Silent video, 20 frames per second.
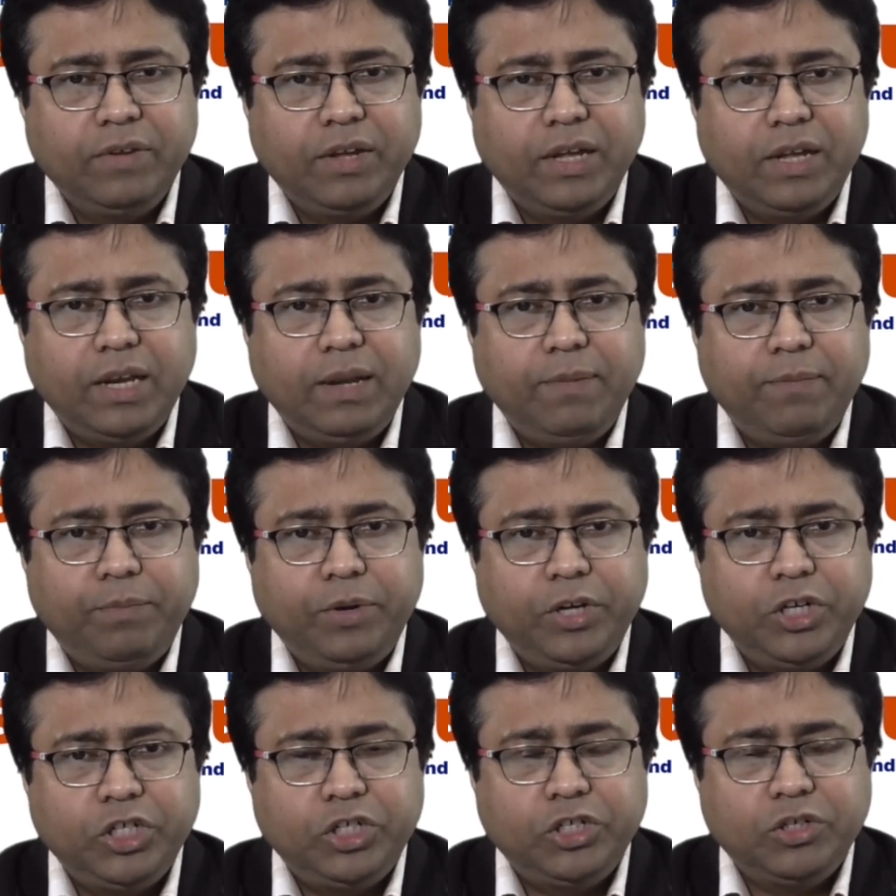and I'm
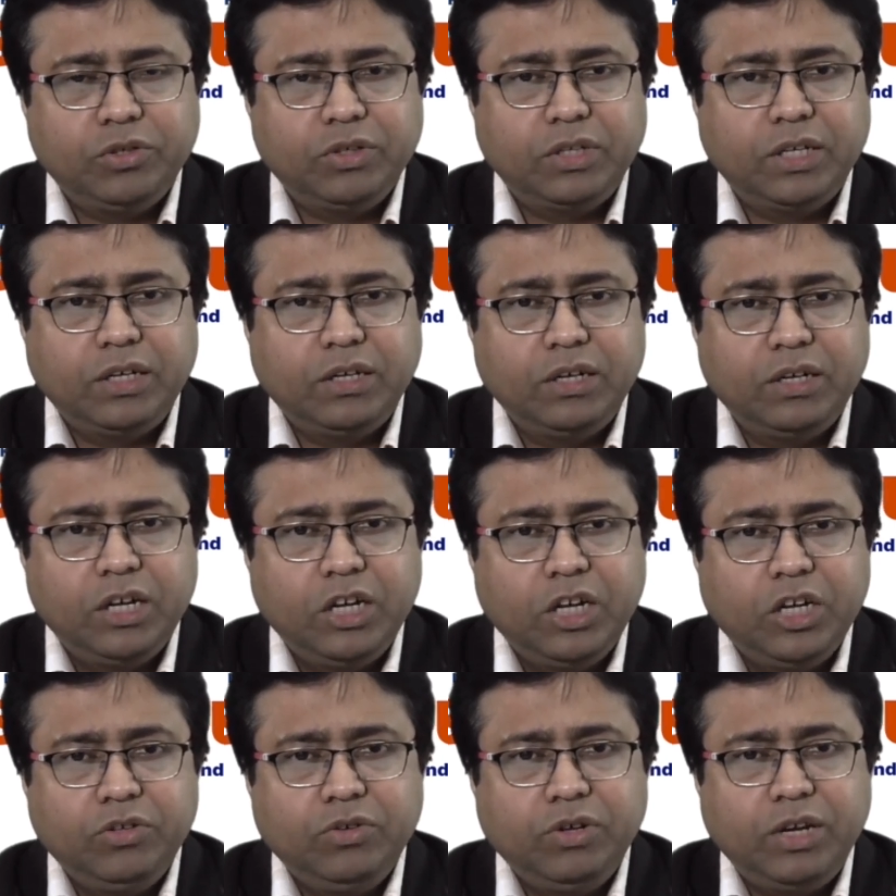pretty sure that
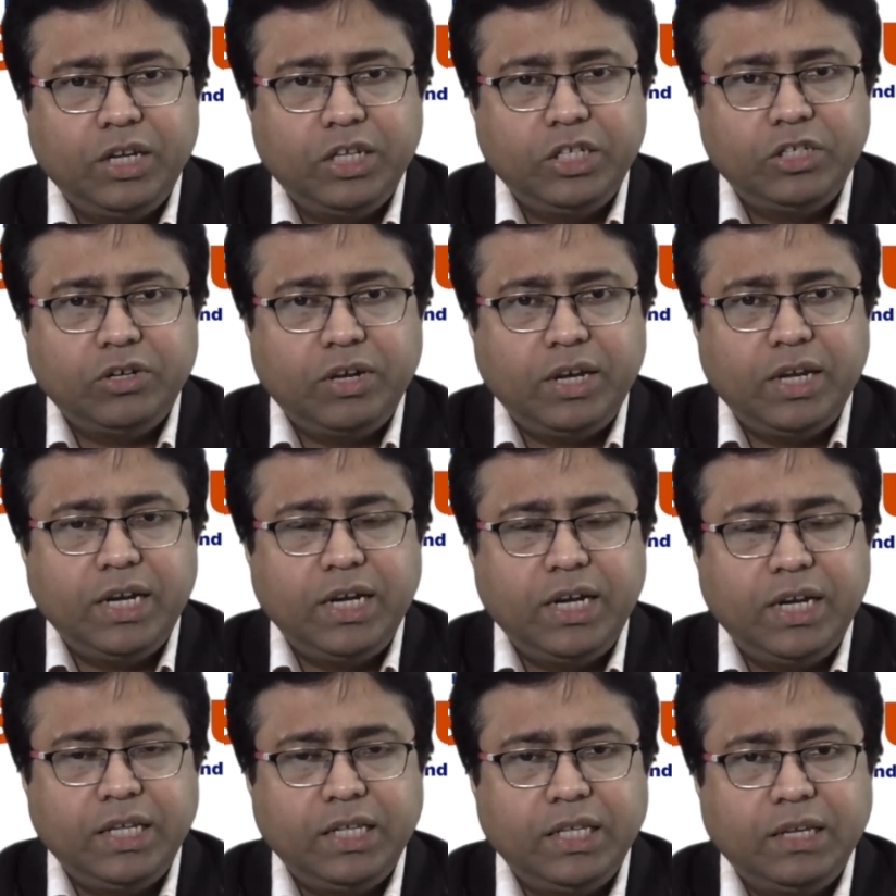you will enjoy
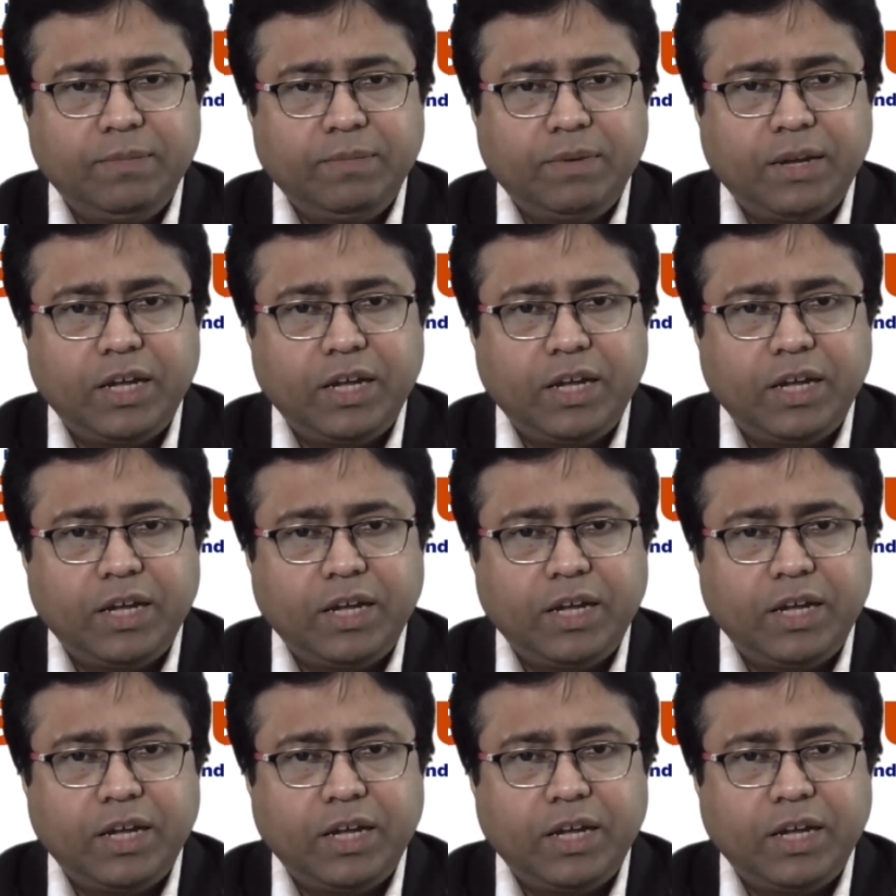reading them,